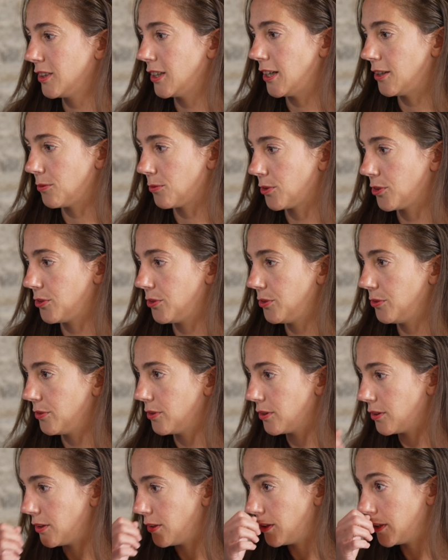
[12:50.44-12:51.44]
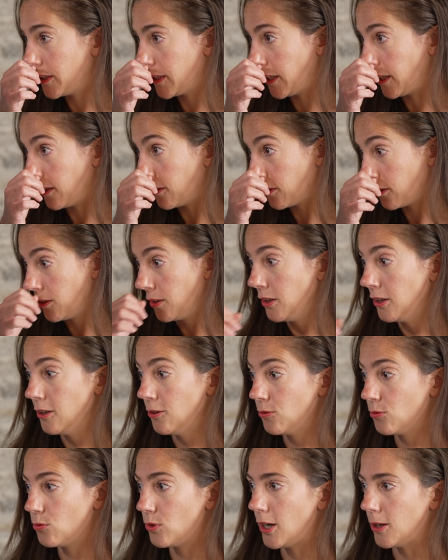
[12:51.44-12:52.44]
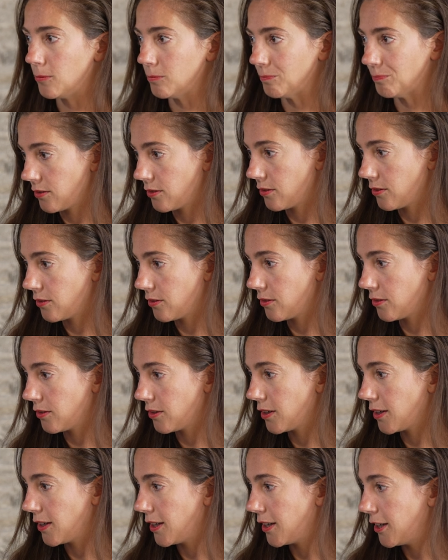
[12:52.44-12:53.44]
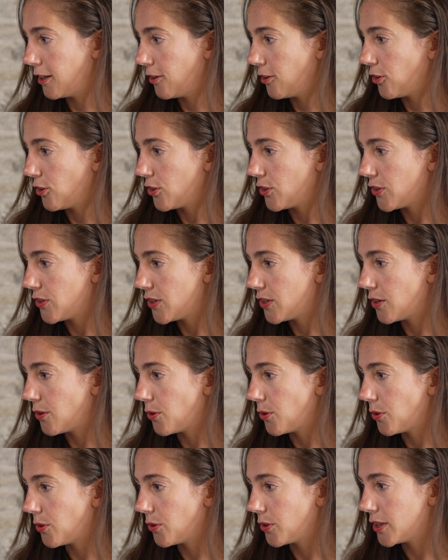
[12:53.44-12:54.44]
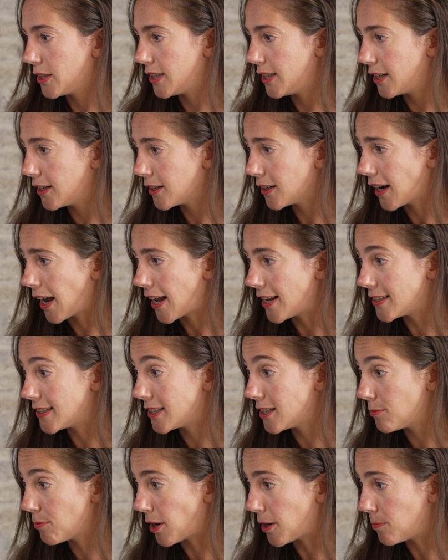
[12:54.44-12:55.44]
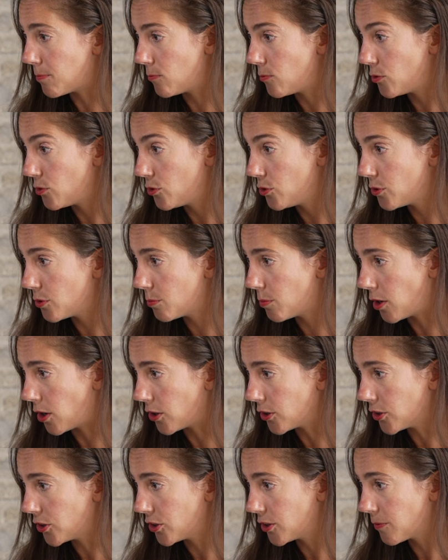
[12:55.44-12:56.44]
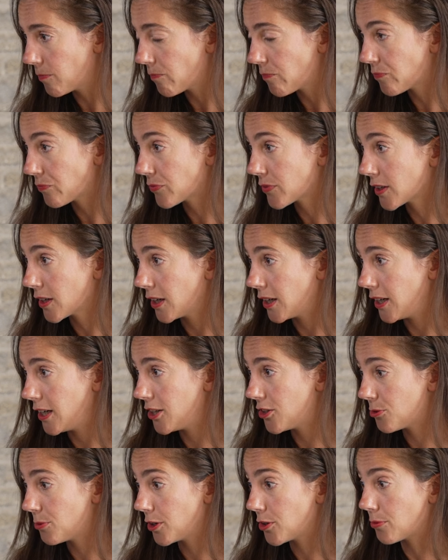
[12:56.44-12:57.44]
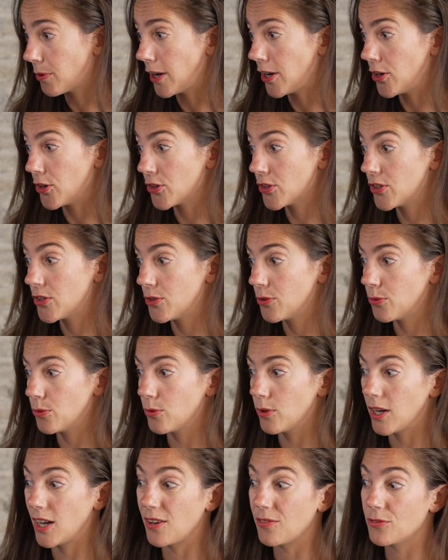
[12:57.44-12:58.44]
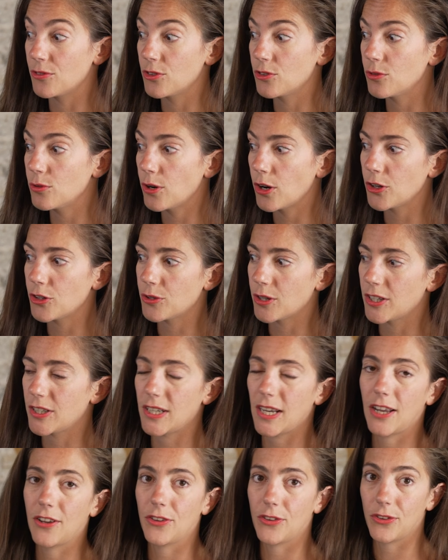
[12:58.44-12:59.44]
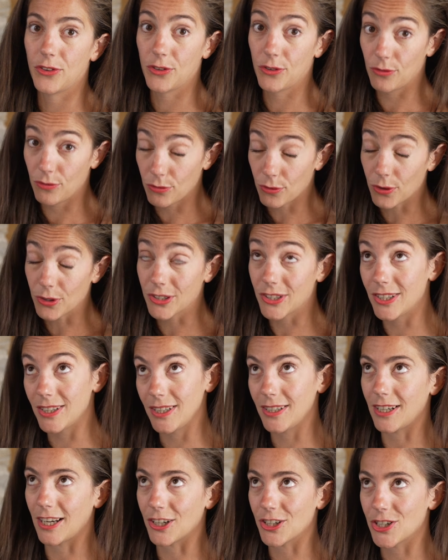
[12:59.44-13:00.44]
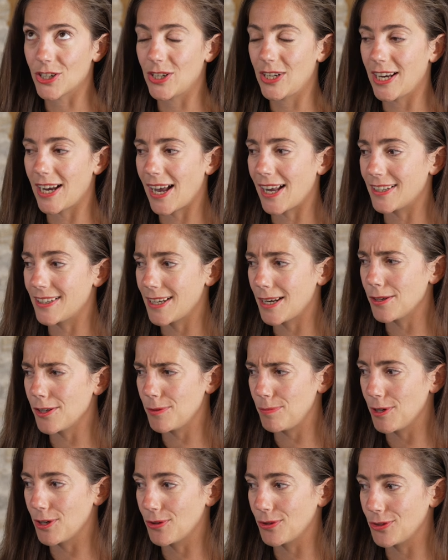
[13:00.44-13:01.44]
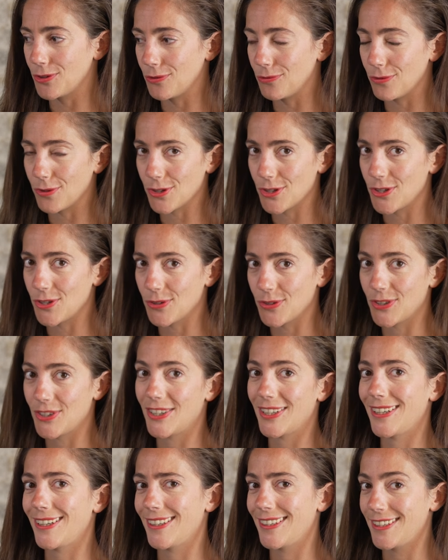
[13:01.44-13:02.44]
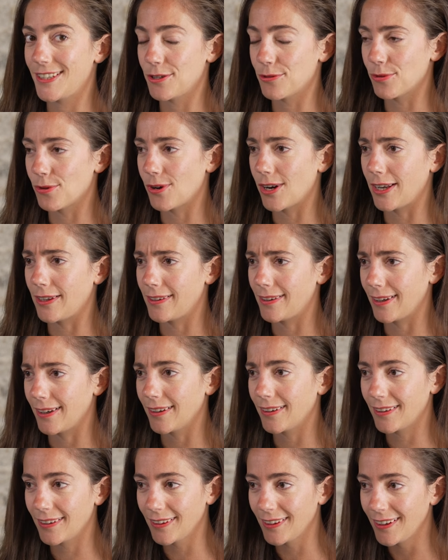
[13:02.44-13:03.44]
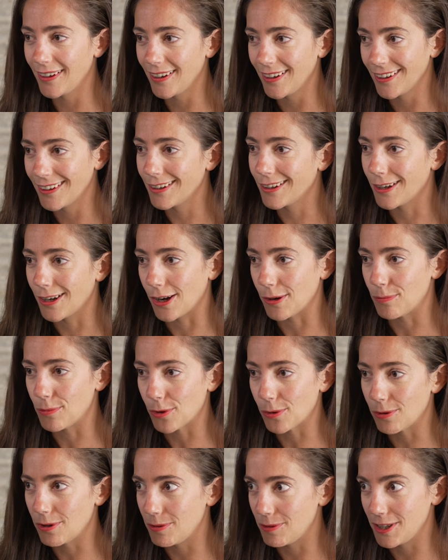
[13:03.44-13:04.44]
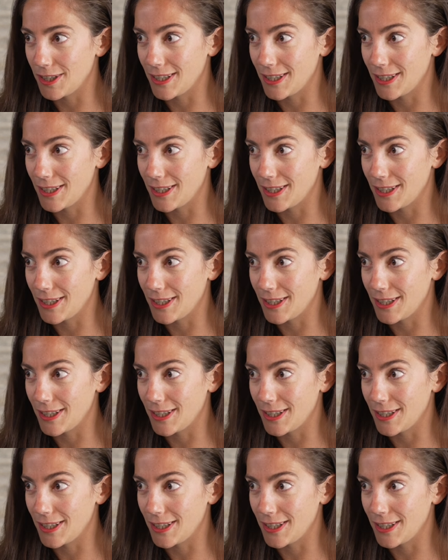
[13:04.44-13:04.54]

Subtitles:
I want to do, okay, wow. So here I see my new block. It requires to have 214 actually attempts because the first nonce is 0, I think. I probably